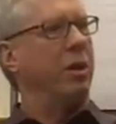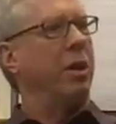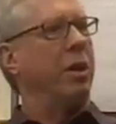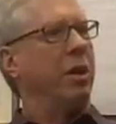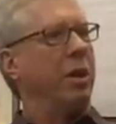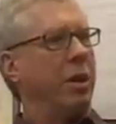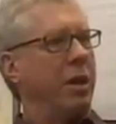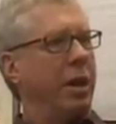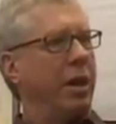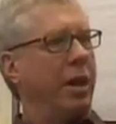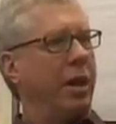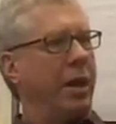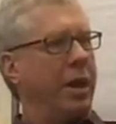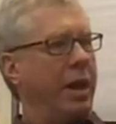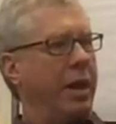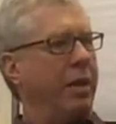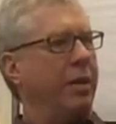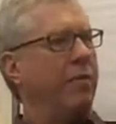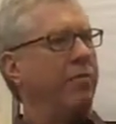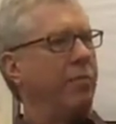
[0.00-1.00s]
a uh,
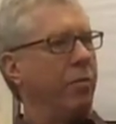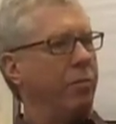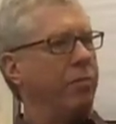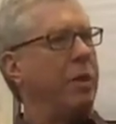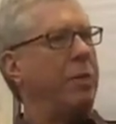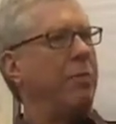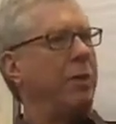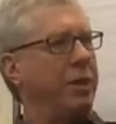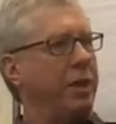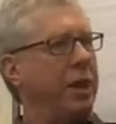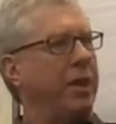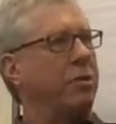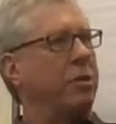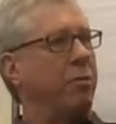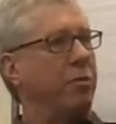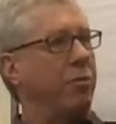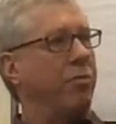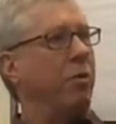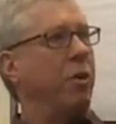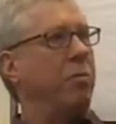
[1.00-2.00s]
for people to get
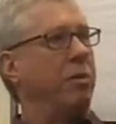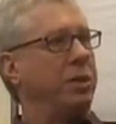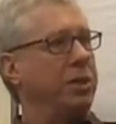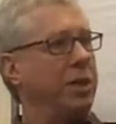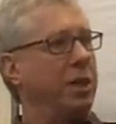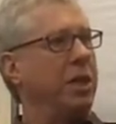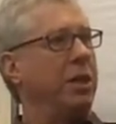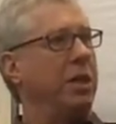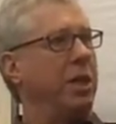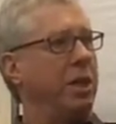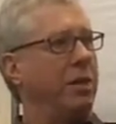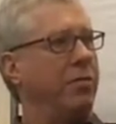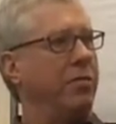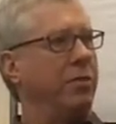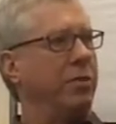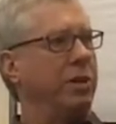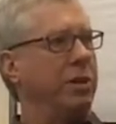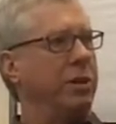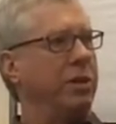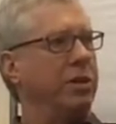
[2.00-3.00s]
the performance they need
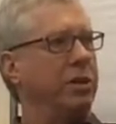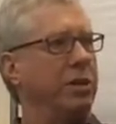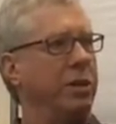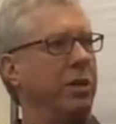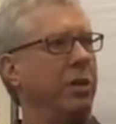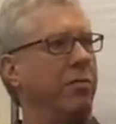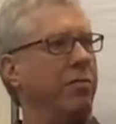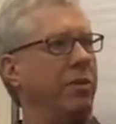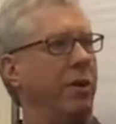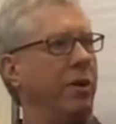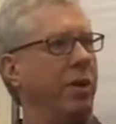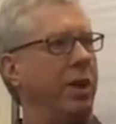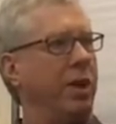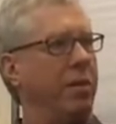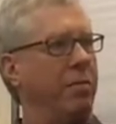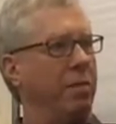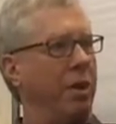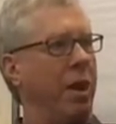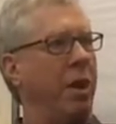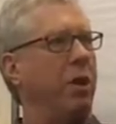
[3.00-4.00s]
for these, you know,
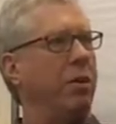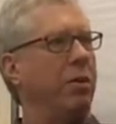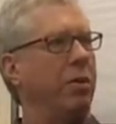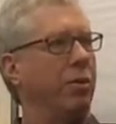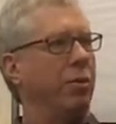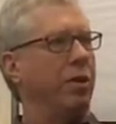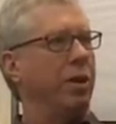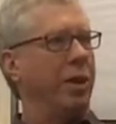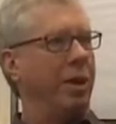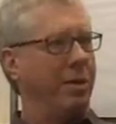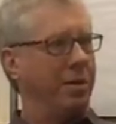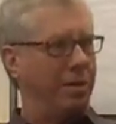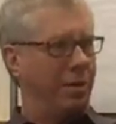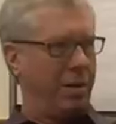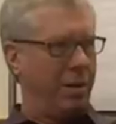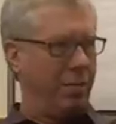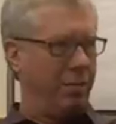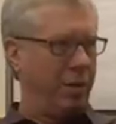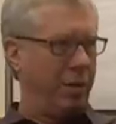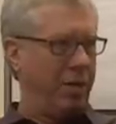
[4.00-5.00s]
very hungry
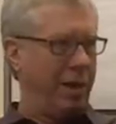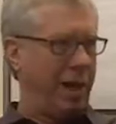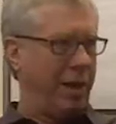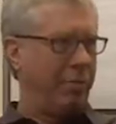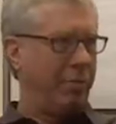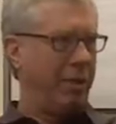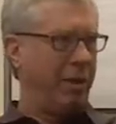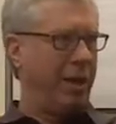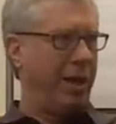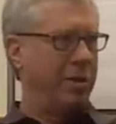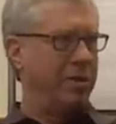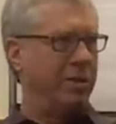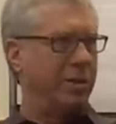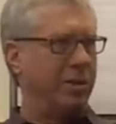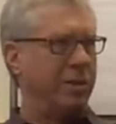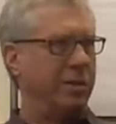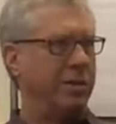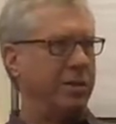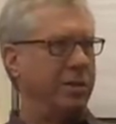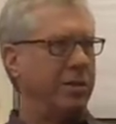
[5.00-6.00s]
compute
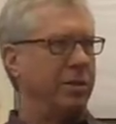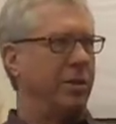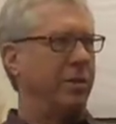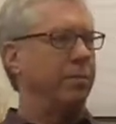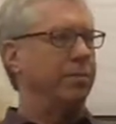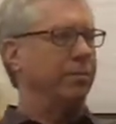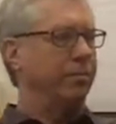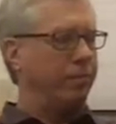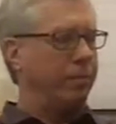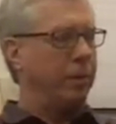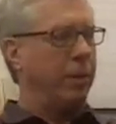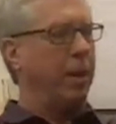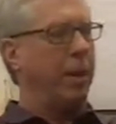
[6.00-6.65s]
applications. Okay.